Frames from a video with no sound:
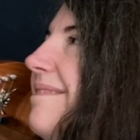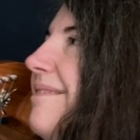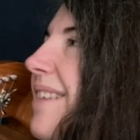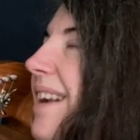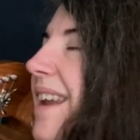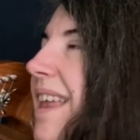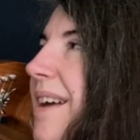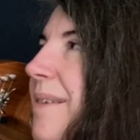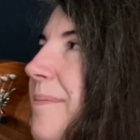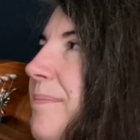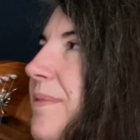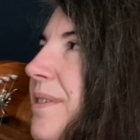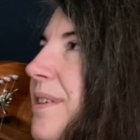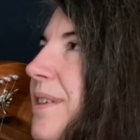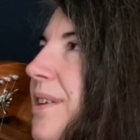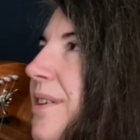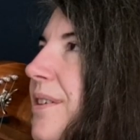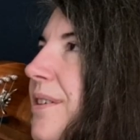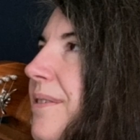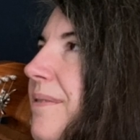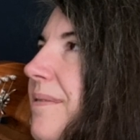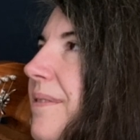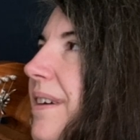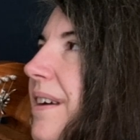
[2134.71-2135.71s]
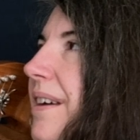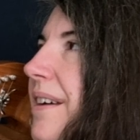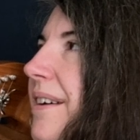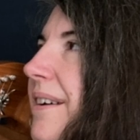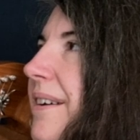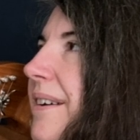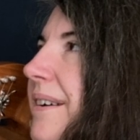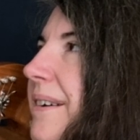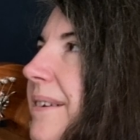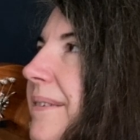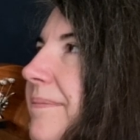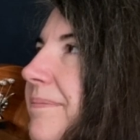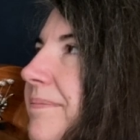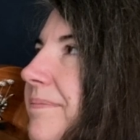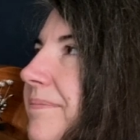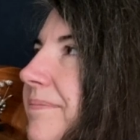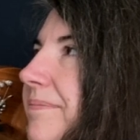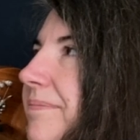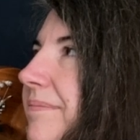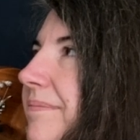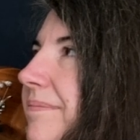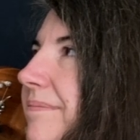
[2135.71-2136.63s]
voila so um,